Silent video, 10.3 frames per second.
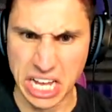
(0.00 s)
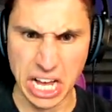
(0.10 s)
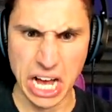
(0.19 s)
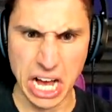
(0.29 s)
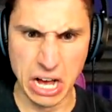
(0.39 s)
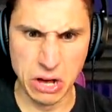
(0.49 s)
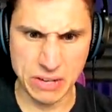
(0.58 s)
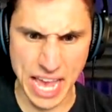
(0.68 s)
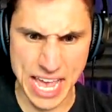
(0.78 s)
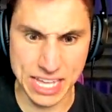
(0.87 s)
Uh,
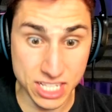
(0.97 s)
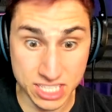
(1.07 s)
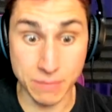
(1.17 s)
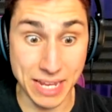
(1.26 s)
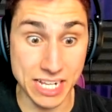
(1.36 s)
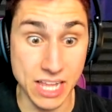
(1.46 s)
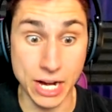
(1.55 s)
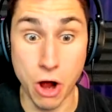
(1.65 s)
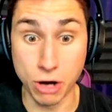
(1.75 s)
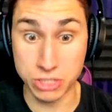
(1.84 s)
okay, at least I'm getting a
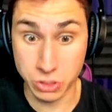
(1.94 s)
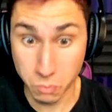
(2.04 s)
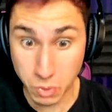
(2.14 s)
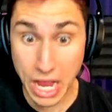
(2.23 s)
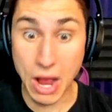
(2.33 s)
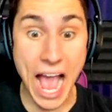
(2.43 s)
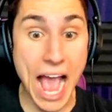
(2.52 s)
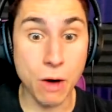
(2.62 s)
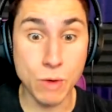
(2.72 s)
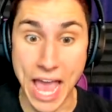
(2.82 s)
lot of hearts. Whoa,
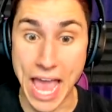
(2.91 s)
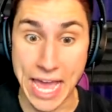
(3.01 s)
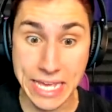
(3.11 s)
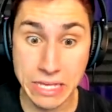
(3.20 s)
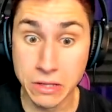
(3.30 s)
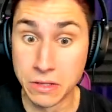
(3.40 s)
out, hey!